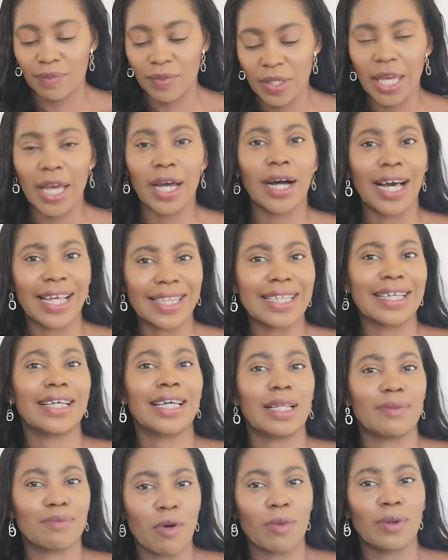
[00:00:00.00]
yeah, I think
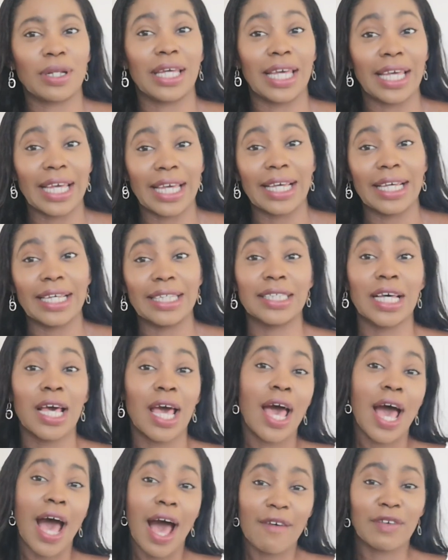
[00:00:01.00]
it probably is
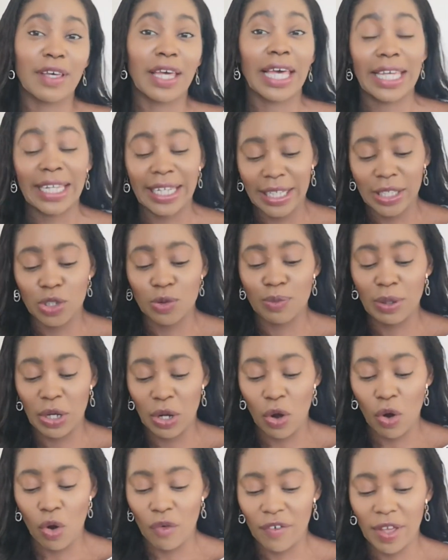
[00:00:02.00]
having a little bit
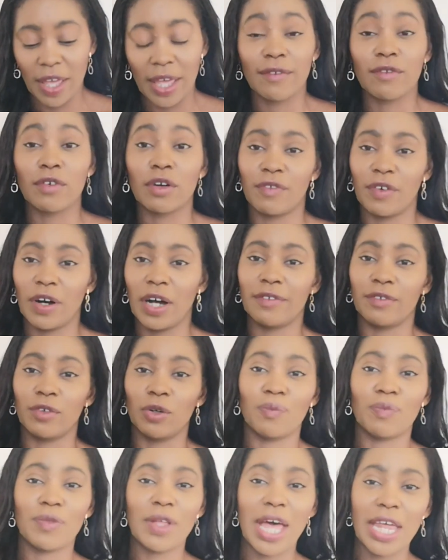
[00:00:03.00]
of a
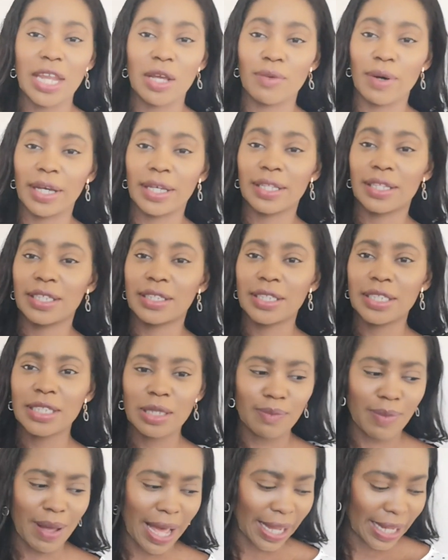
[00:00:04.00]
revival. Anyway, this is
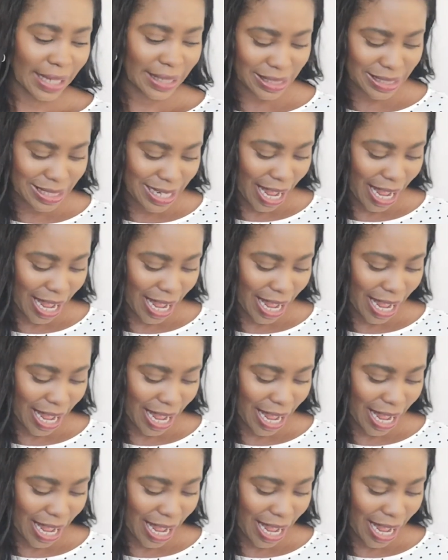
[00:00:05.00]
the bag. It didn't